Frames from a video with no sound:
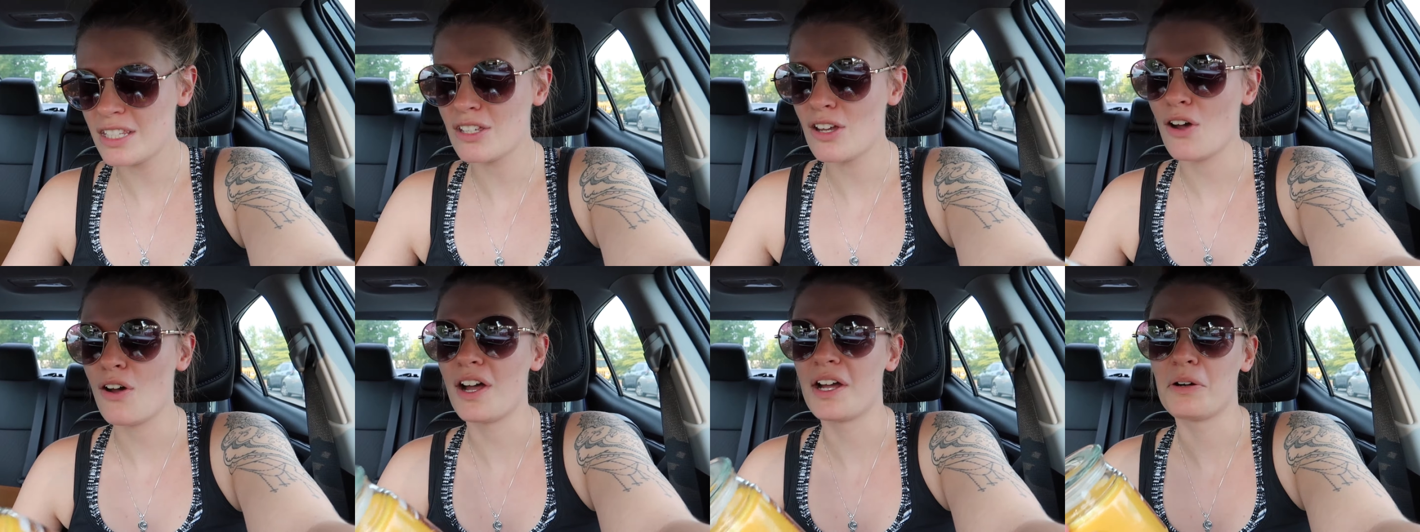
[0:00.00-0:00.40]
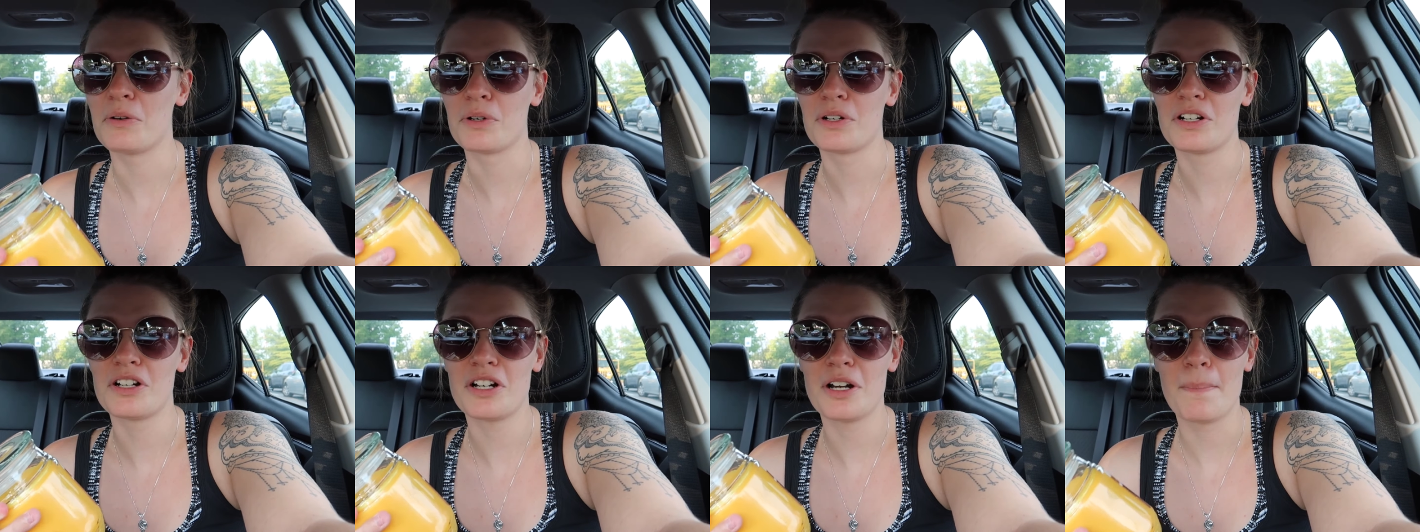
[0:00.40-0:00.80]
So I
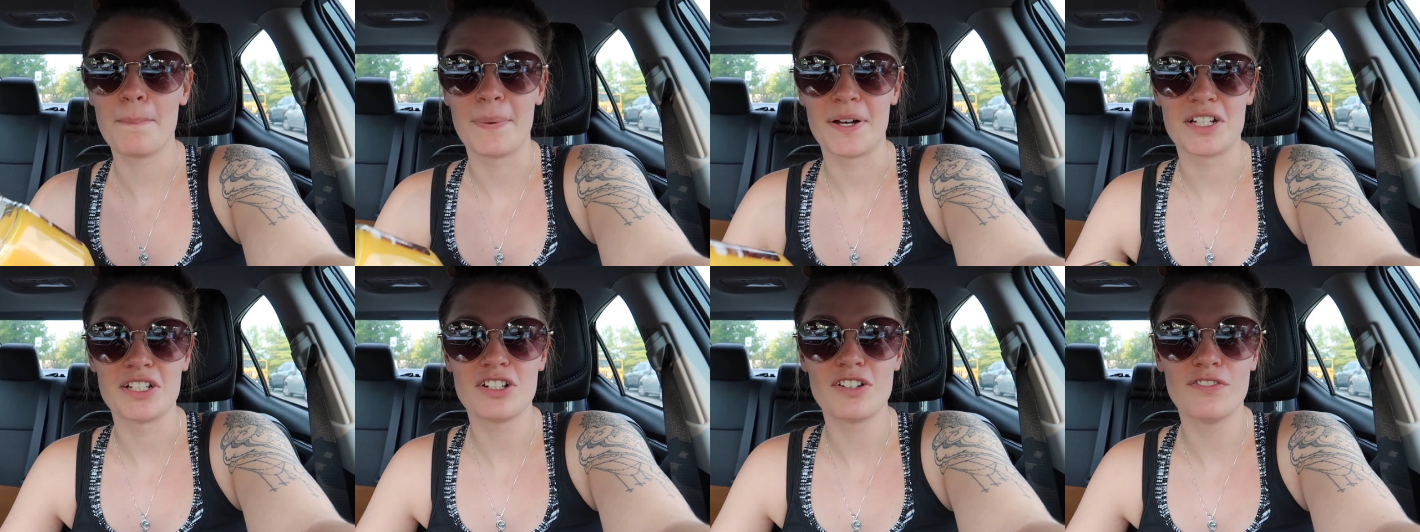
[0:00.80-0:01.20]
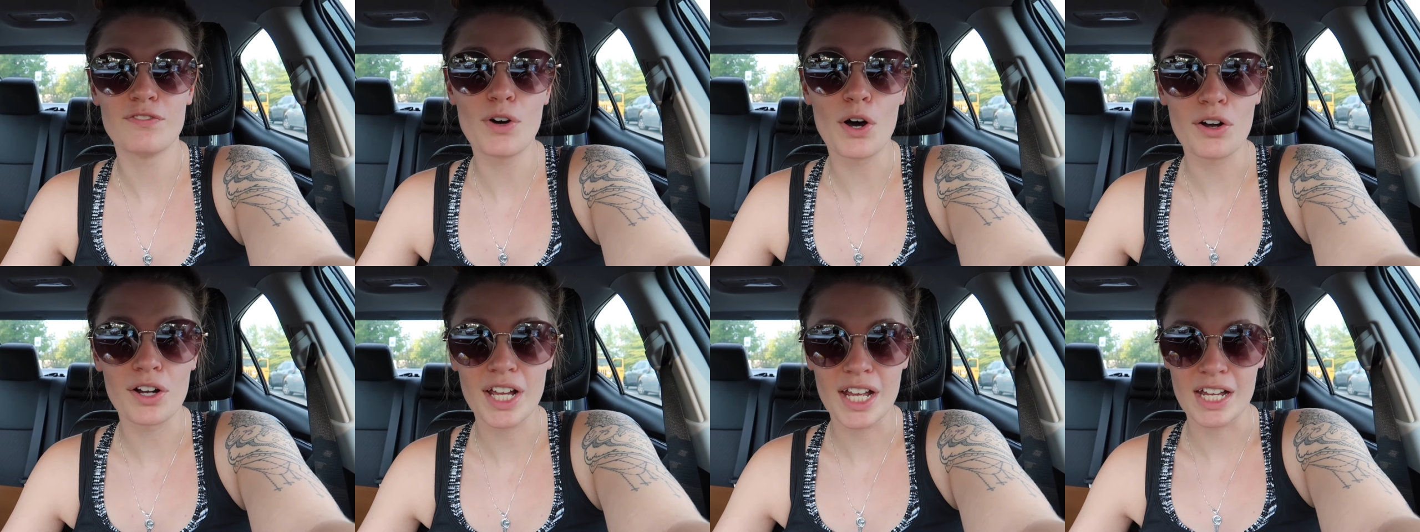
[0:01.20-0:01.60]
ordered a bunch of
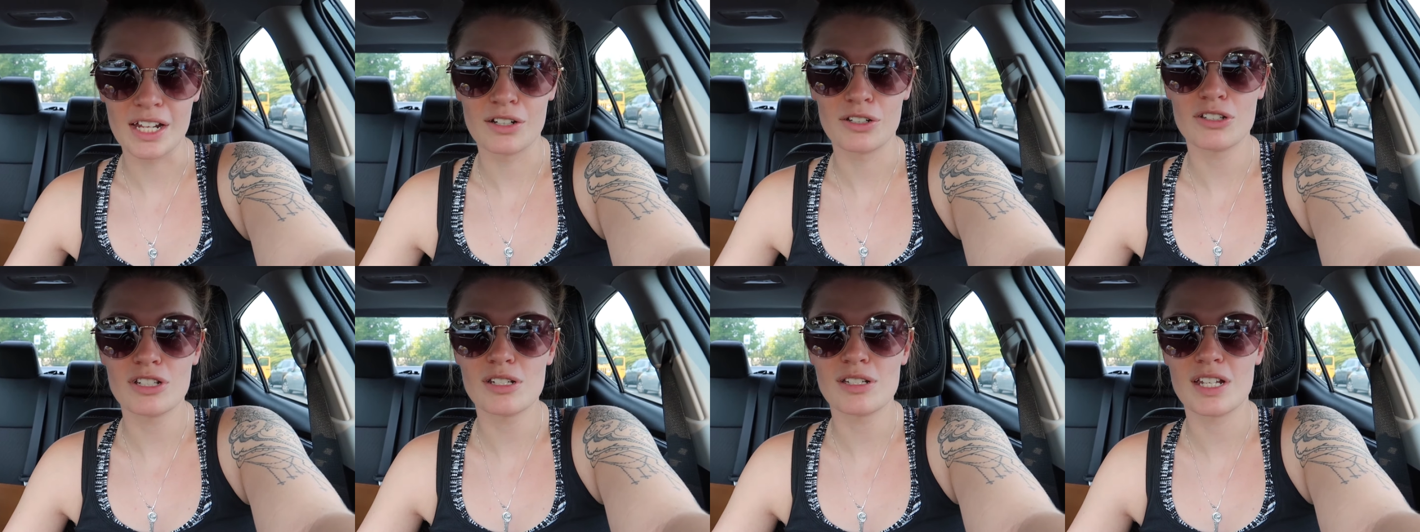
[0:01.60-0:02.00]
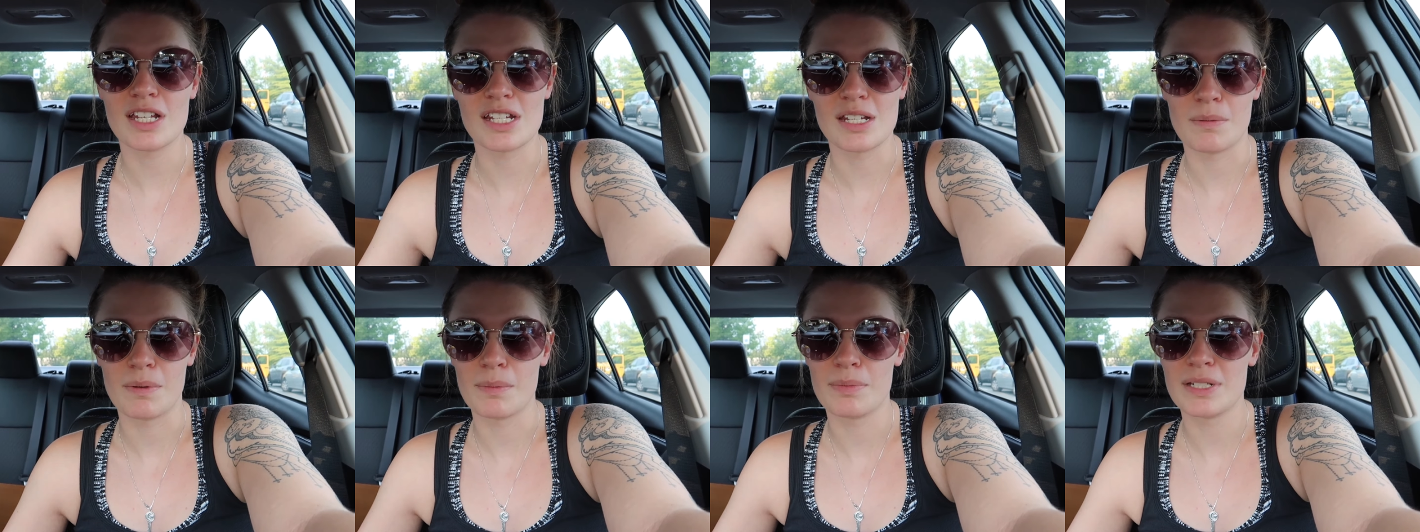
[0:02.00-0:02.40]
fall candles
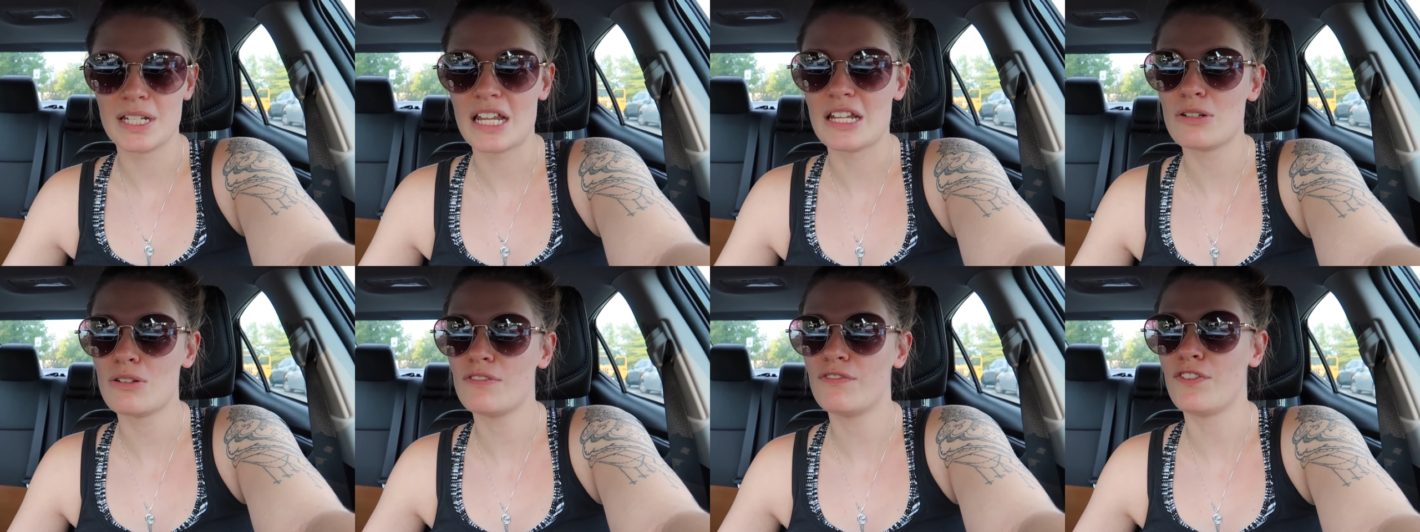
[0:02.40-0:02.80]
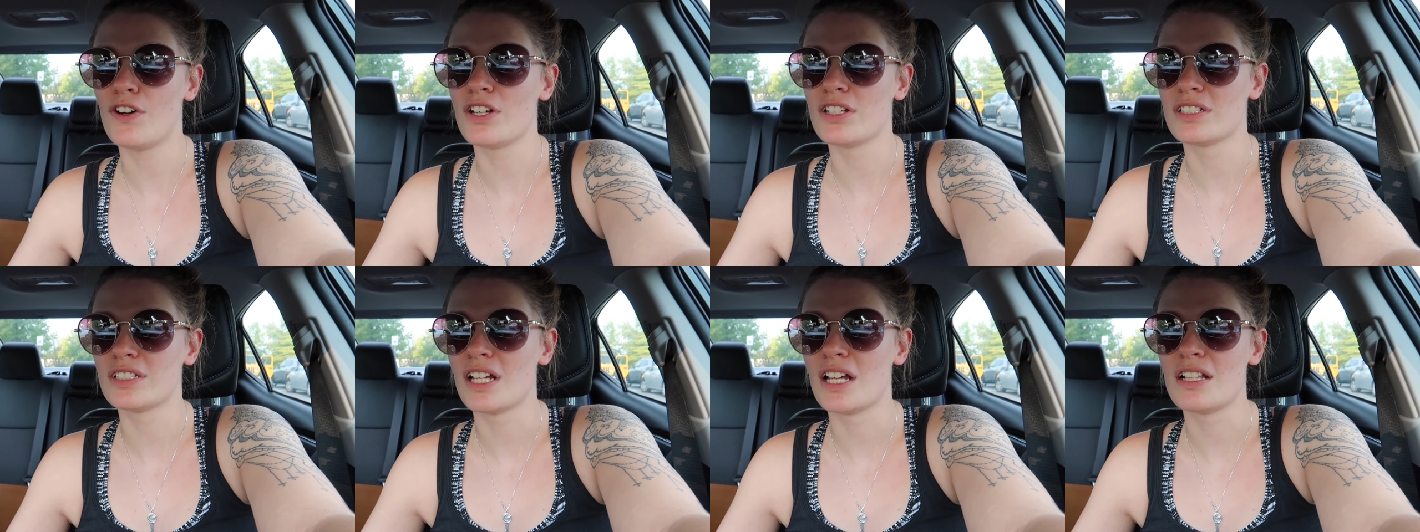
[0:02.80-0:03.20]
because I'm obsessed with
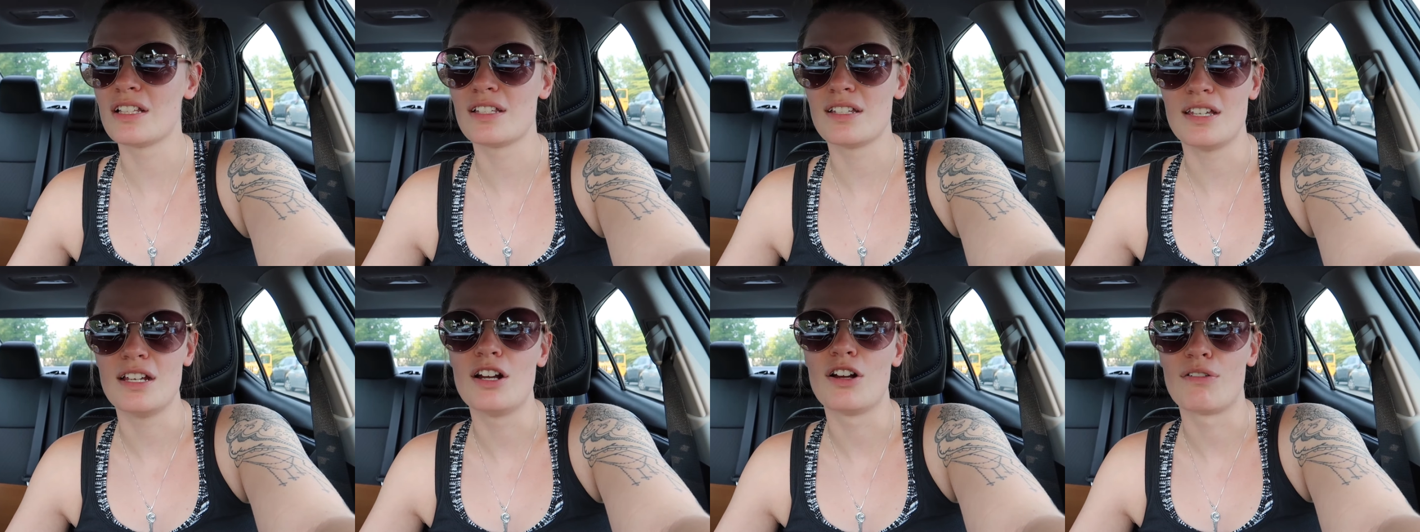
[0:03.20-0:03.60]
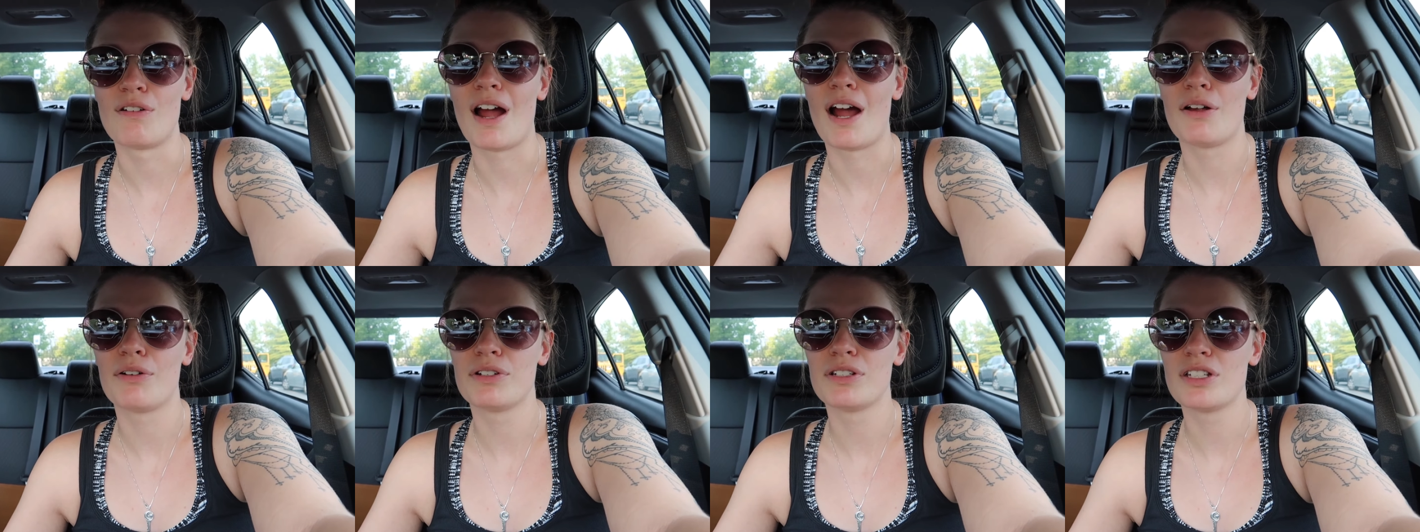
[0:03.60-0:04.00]
fall scents year
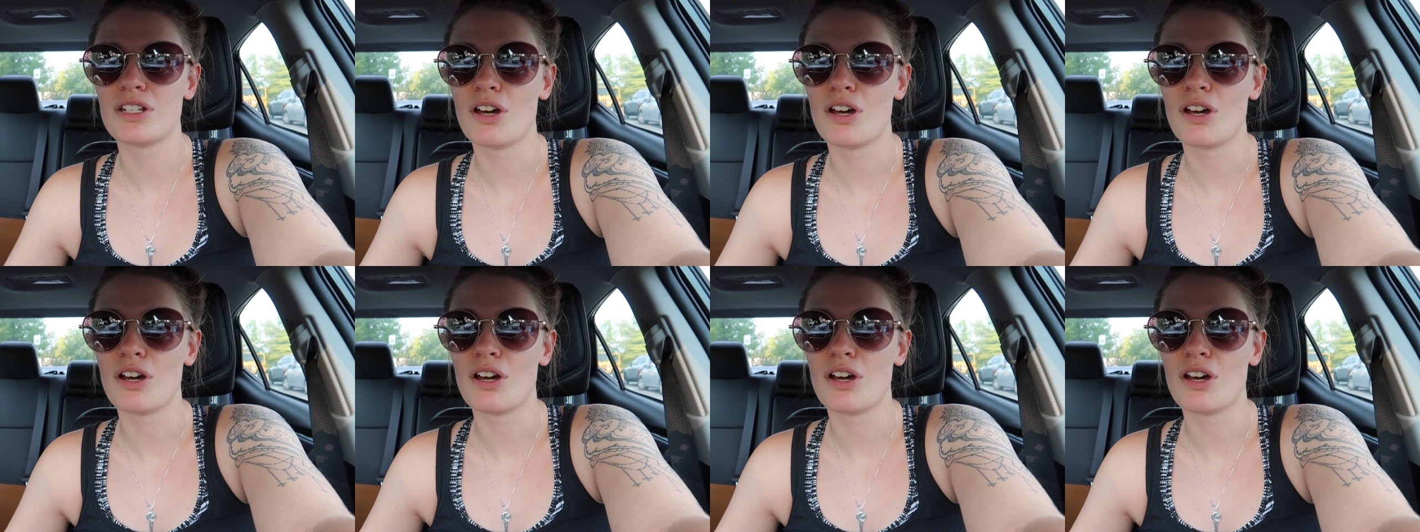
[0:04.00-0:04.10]
round.